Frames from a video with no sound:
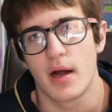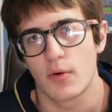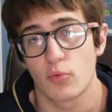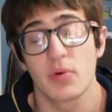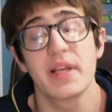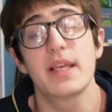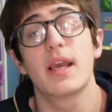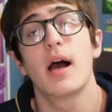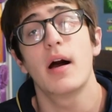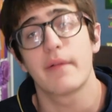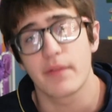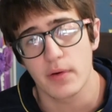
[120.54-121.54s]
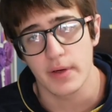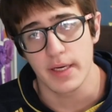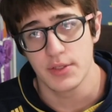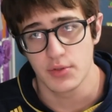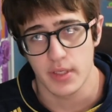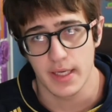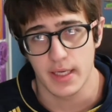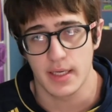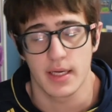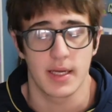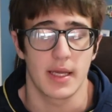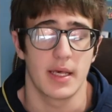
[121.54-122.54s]
recovery drink.
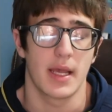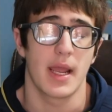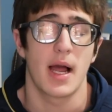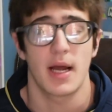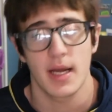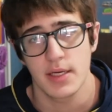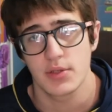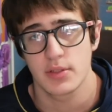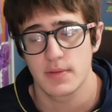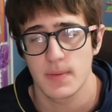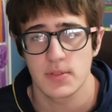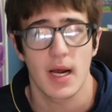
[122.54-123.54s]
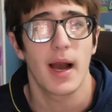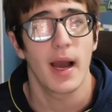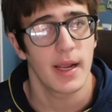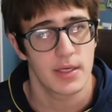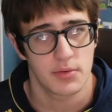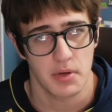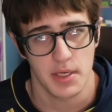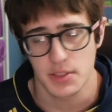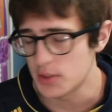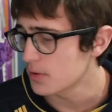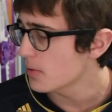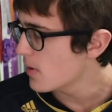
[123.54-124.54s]
It's supposed to hydrate you.